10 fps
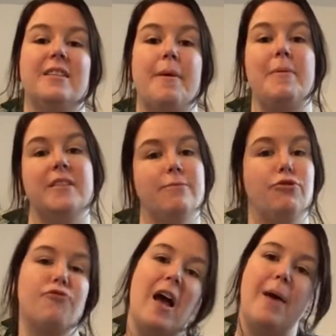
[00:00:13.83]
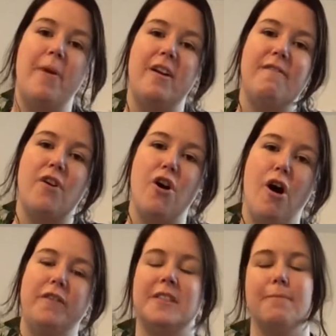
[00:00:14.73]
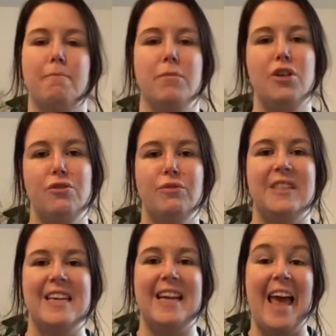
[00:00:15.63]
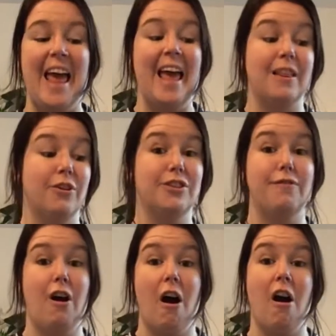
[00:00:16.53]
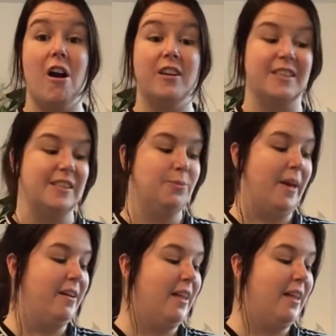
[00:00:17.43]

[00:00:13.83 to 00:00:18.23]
there might be some drama involved, some music and lots of art as well,